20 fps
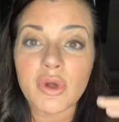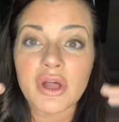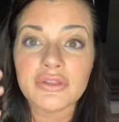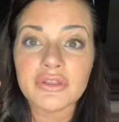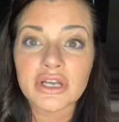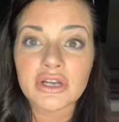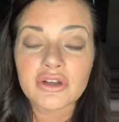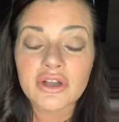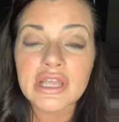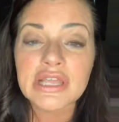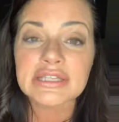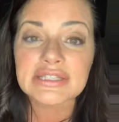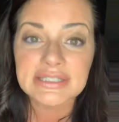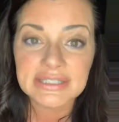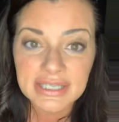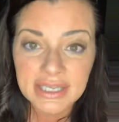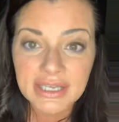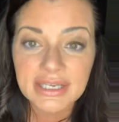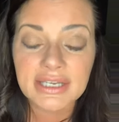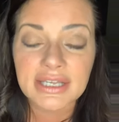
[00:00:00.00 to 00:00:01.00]
on there, it's
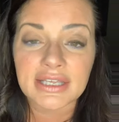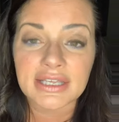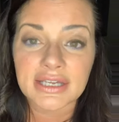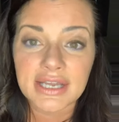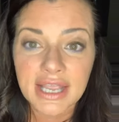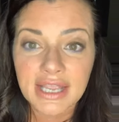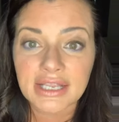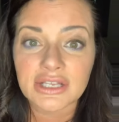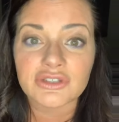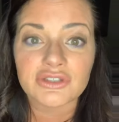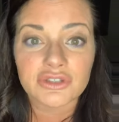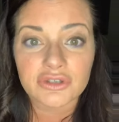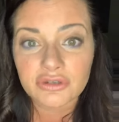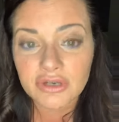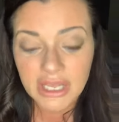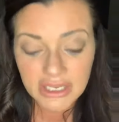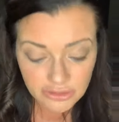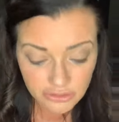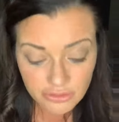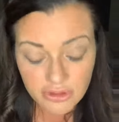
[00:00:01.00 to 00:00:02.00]
gonna enhance your
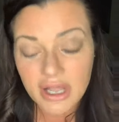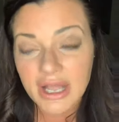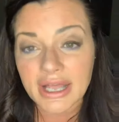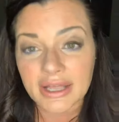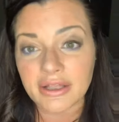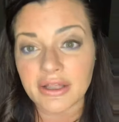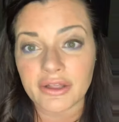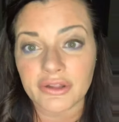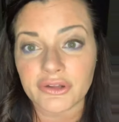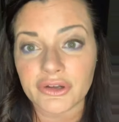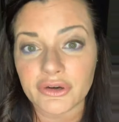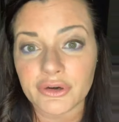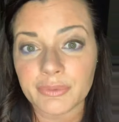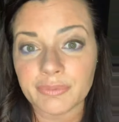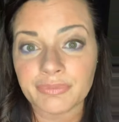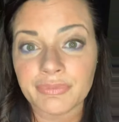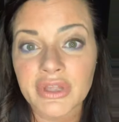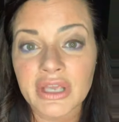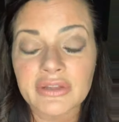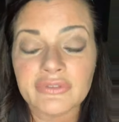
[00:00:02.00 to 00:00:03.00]
natural eye color.
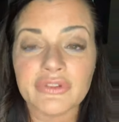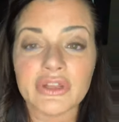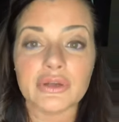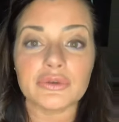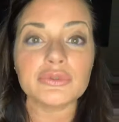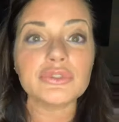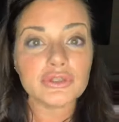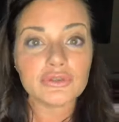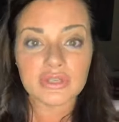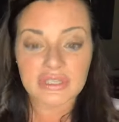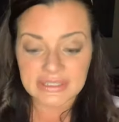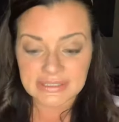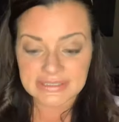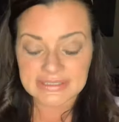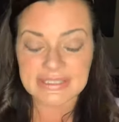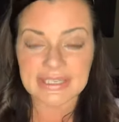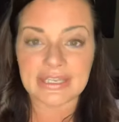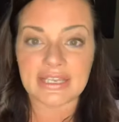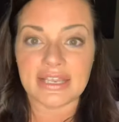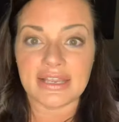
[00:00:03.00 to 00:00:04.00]
So you can
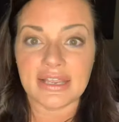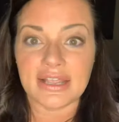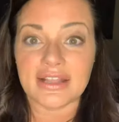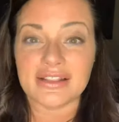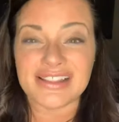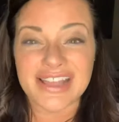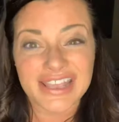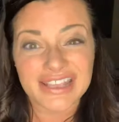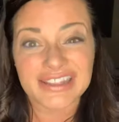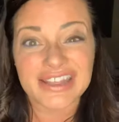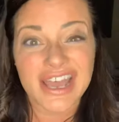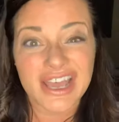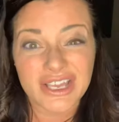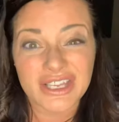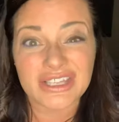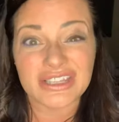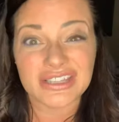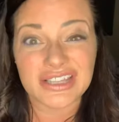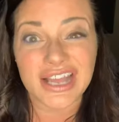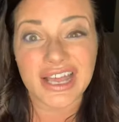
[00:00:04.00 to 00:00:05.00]
see like
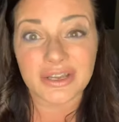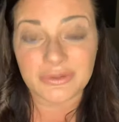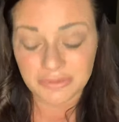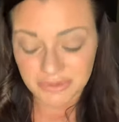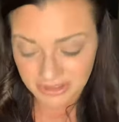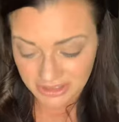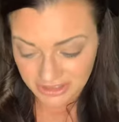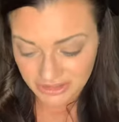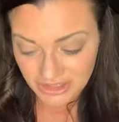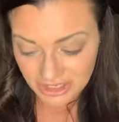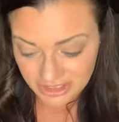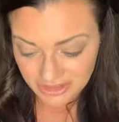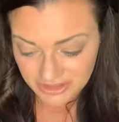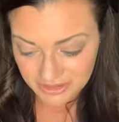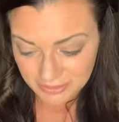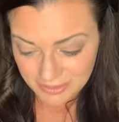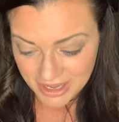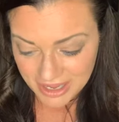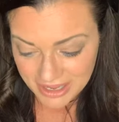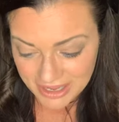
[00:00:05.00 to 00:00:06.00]
that. That really
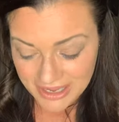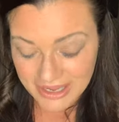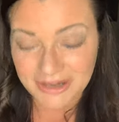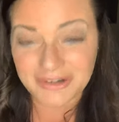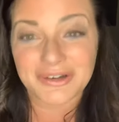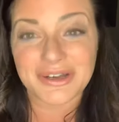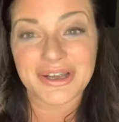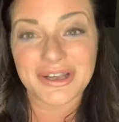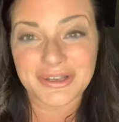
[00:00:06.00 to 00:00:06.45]
changed my eye,